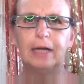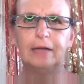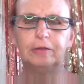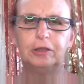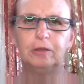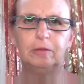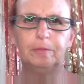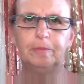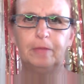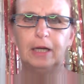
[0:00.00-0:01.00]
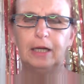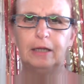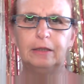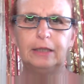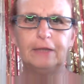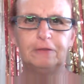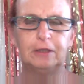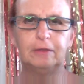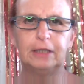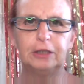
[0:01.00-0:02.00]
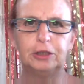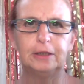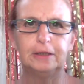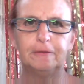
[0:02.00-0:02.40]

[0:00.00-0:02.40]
How do you give donations